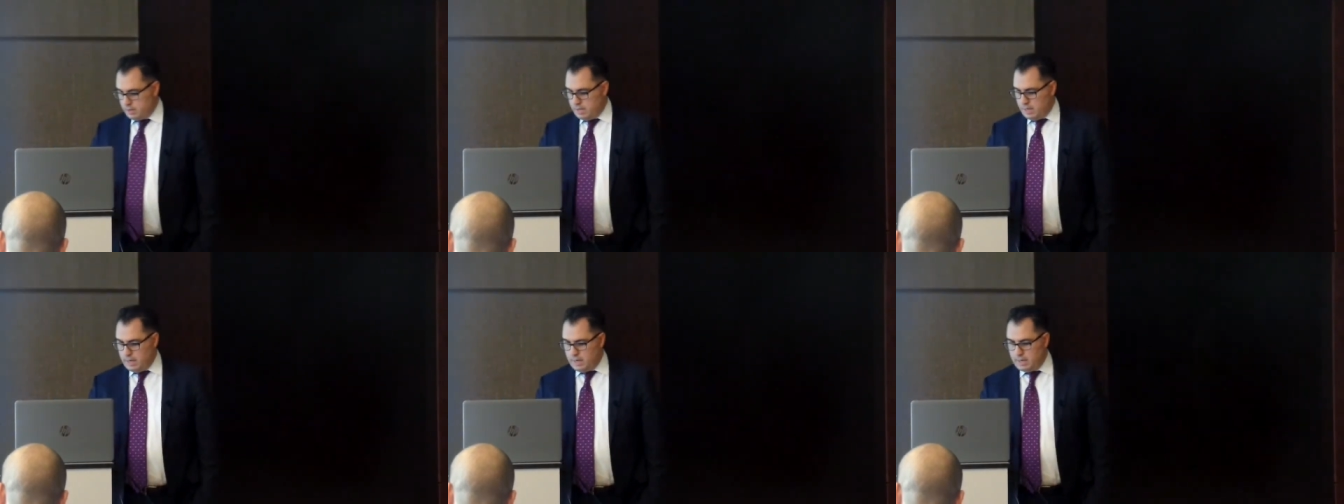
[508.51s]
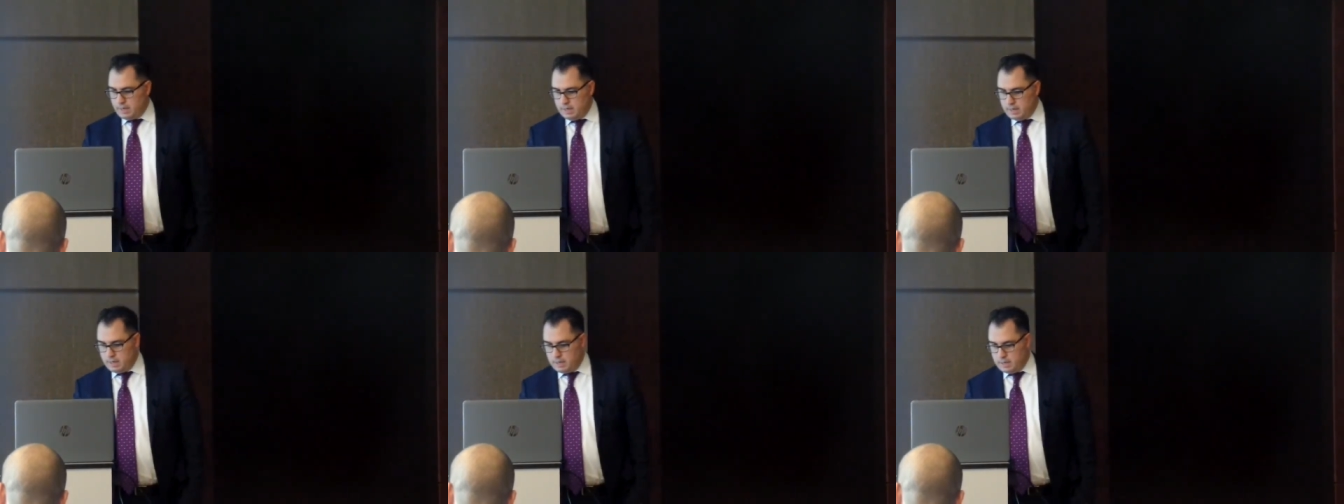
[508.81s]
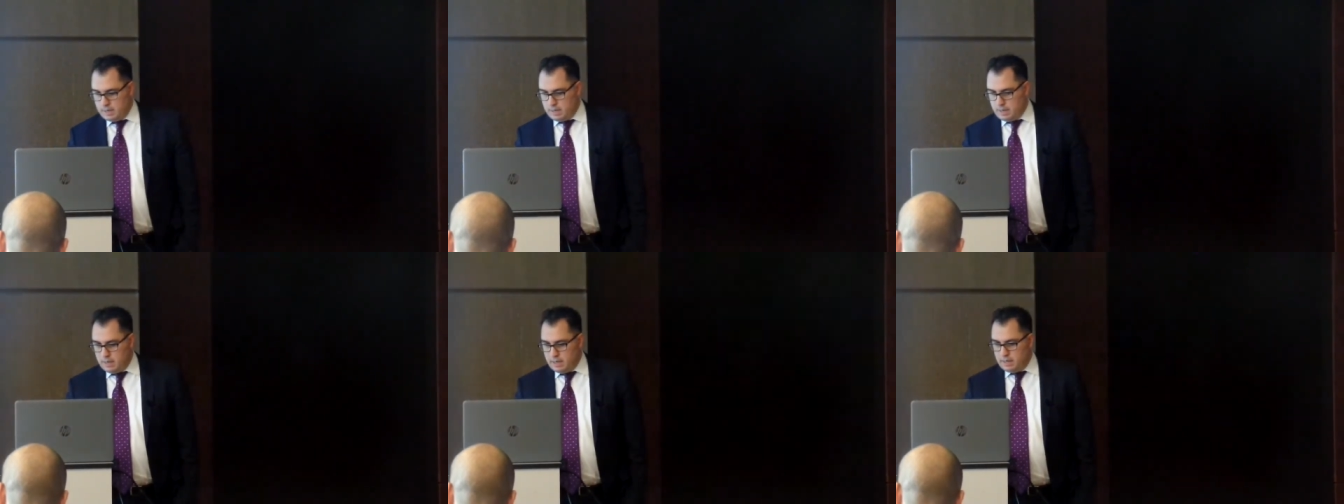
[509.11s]
Okay.
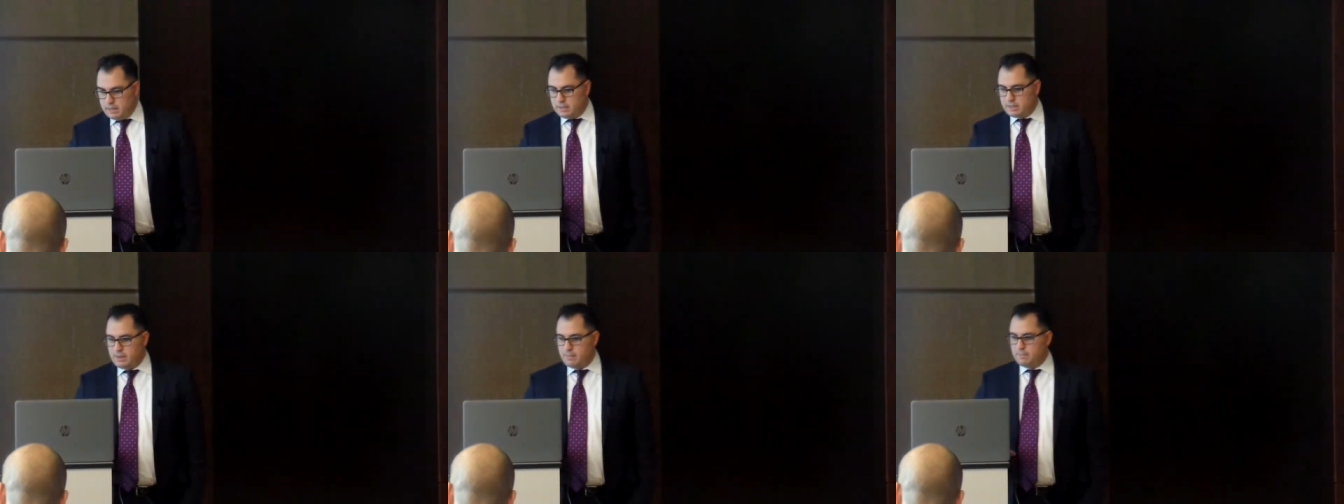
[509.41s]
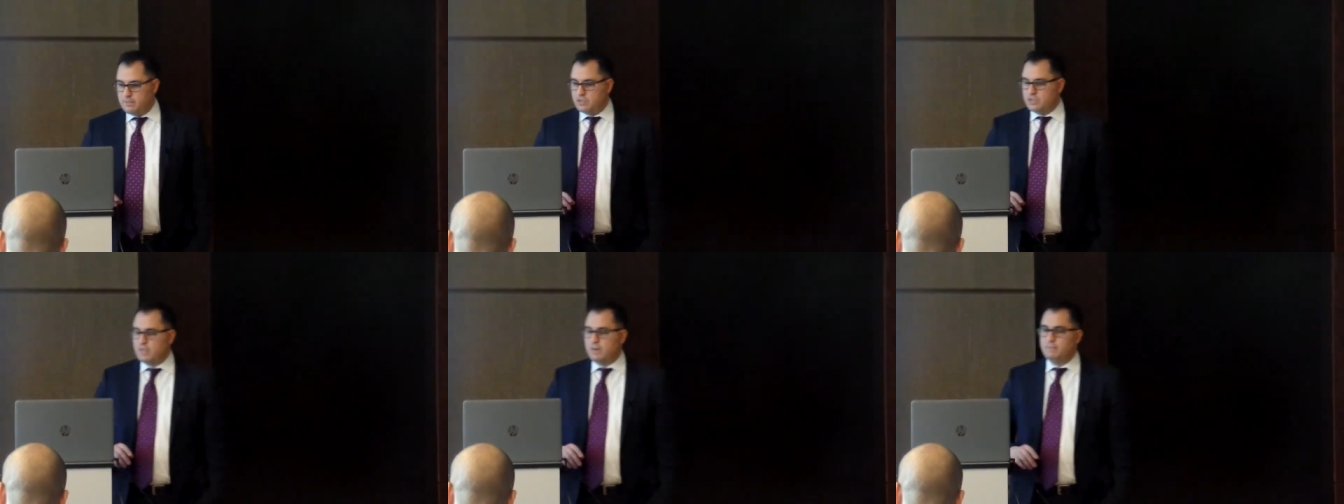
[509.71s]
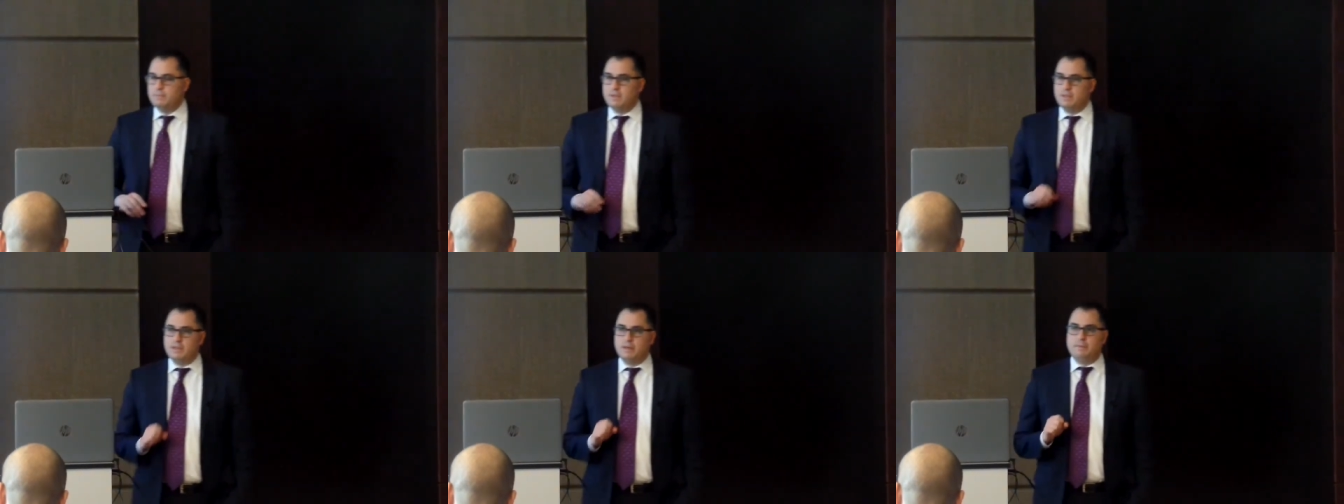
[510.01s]

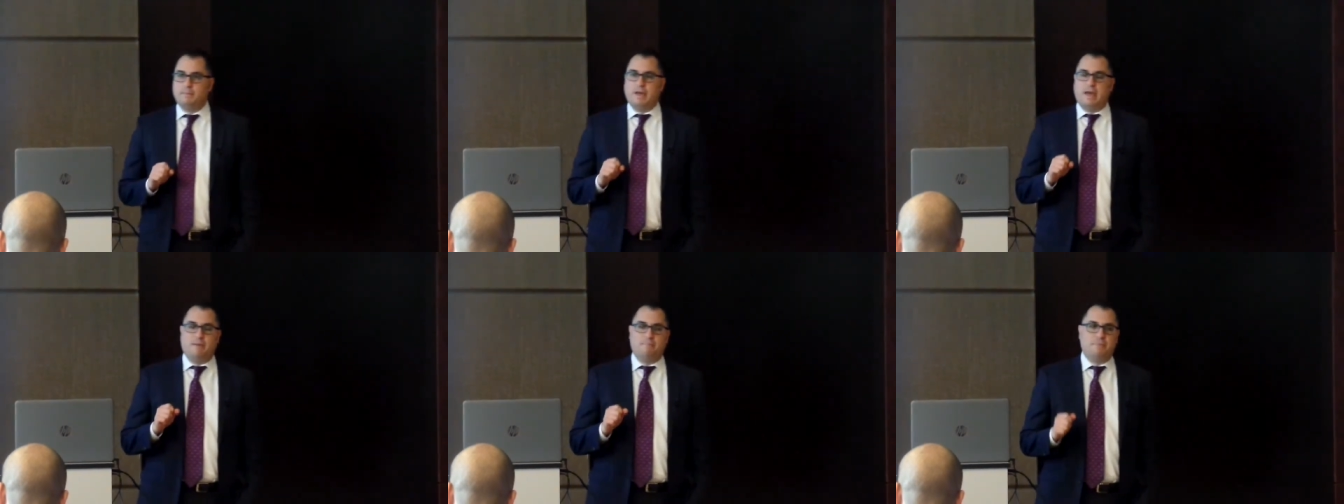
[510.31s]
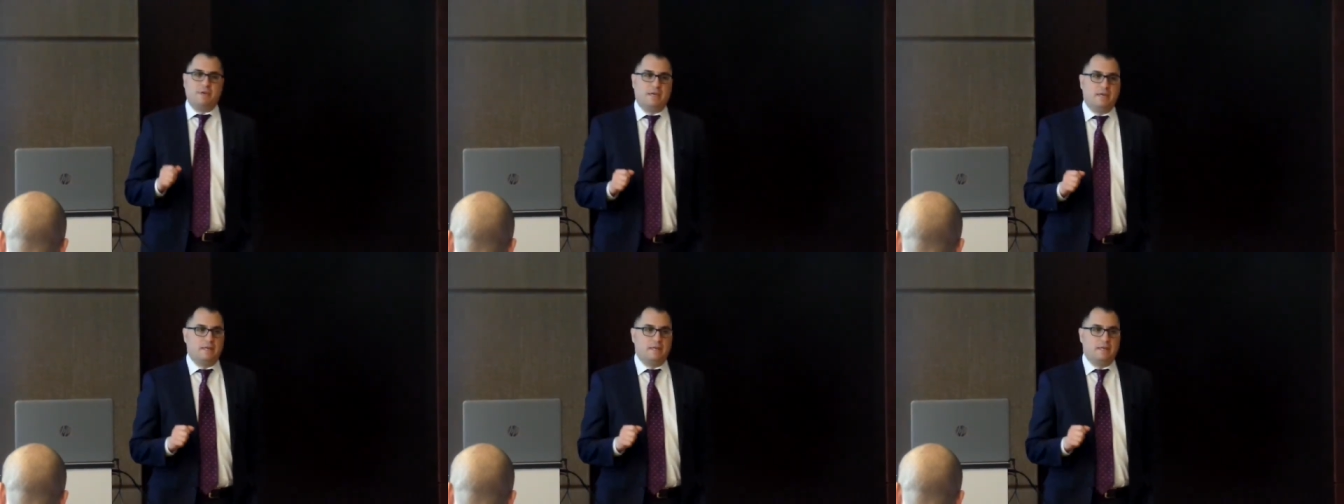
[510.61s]
Some of them have